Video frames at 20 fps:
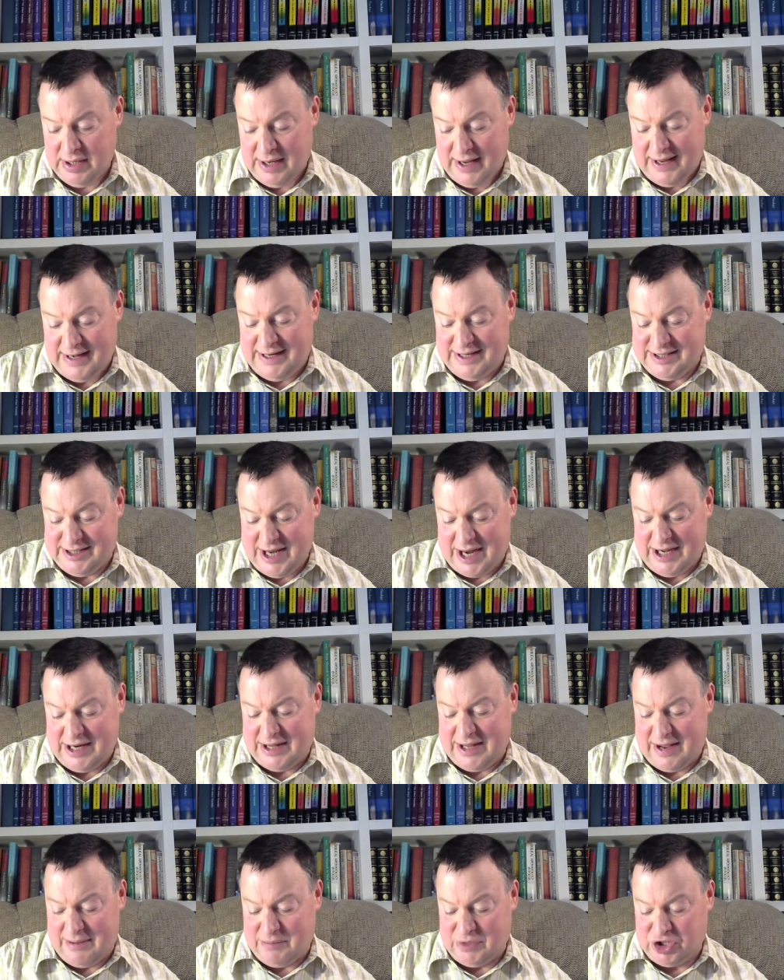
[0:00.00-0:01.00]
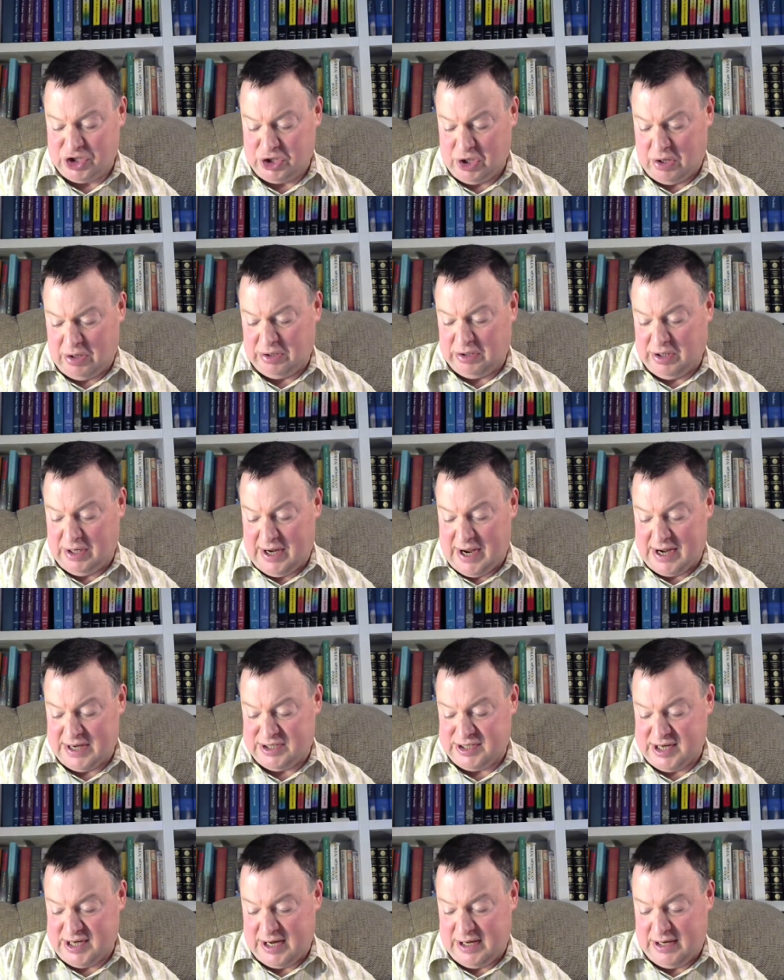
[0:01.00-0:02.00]
And he said to them, Assuredly I
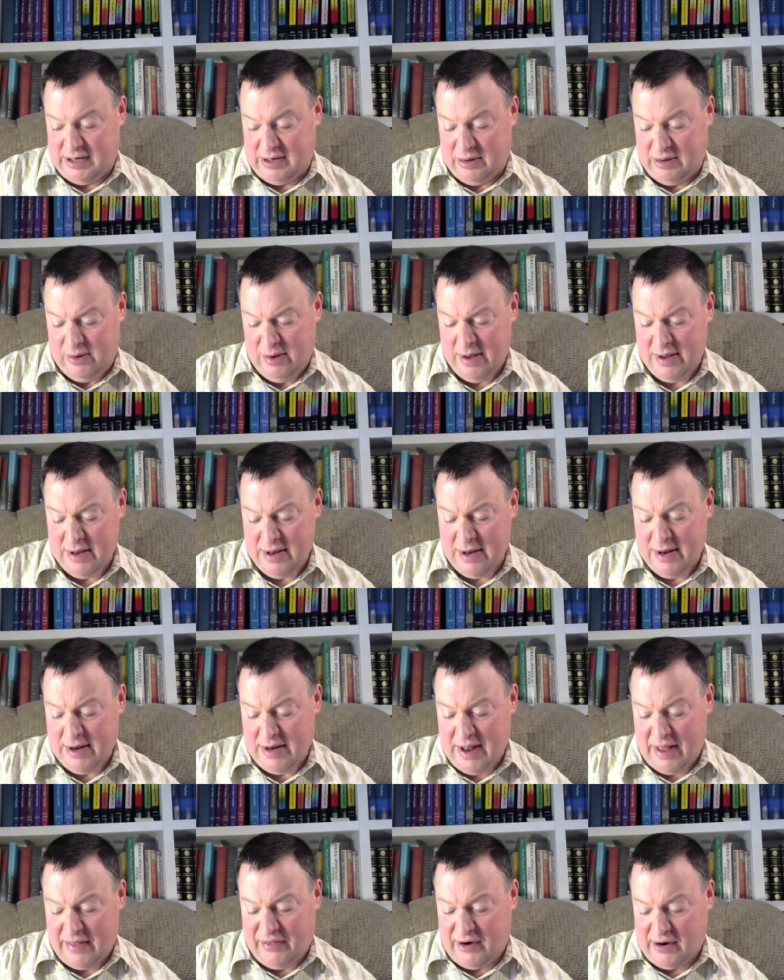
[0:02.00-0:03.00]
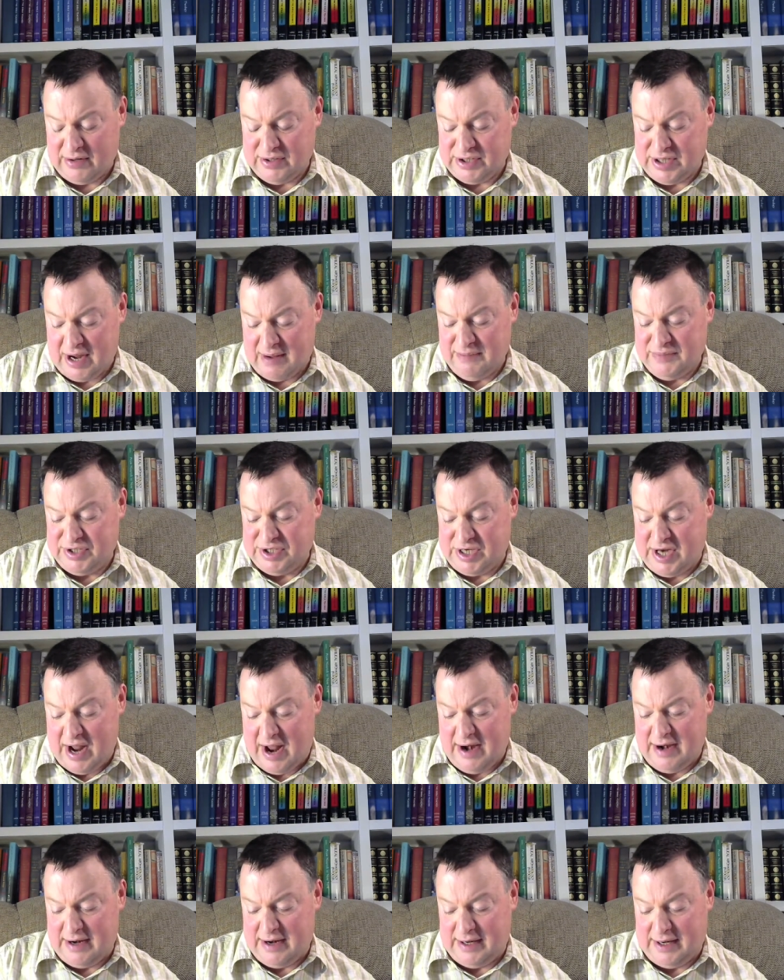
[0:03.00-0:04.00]
say to you, that there are some
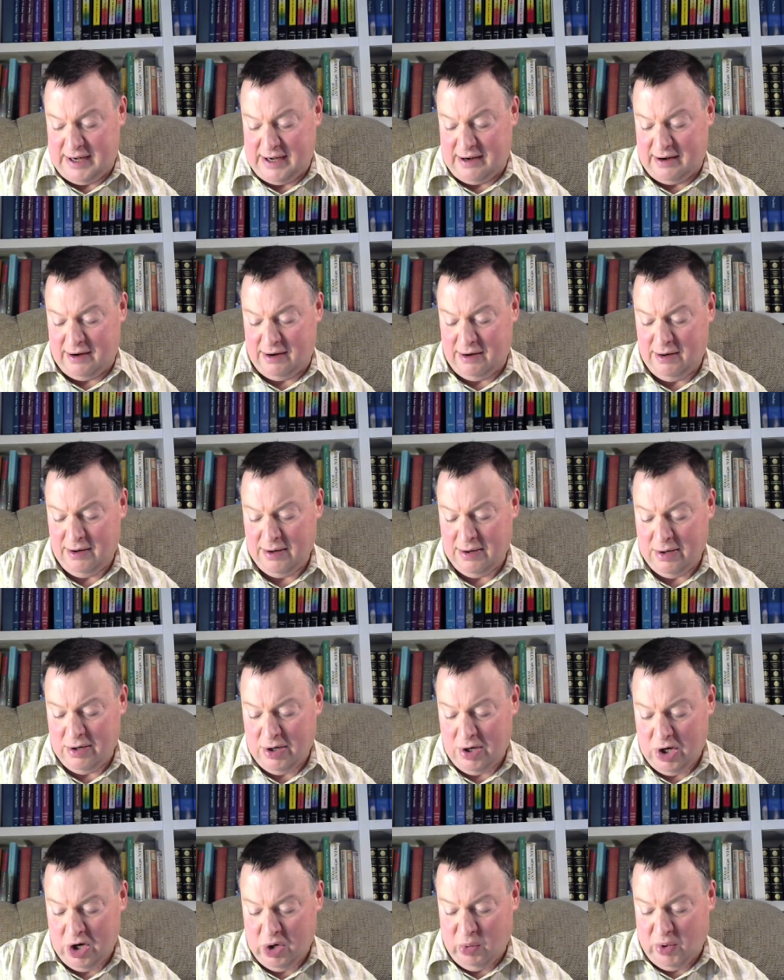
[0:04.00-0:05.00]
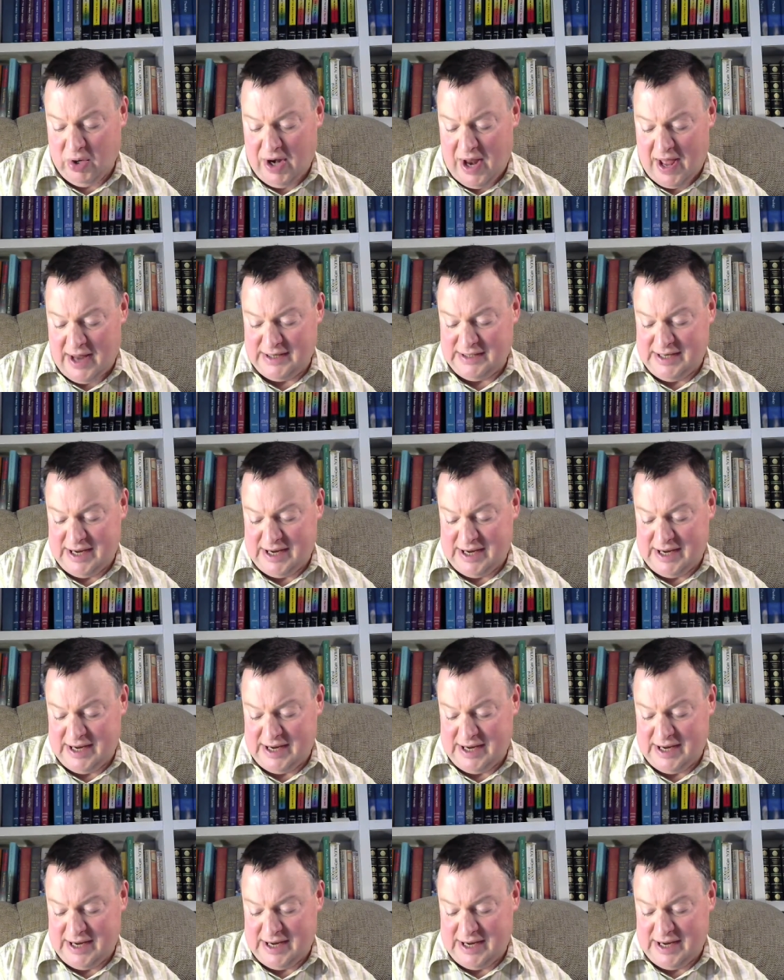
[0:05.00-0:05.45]
standing here who will not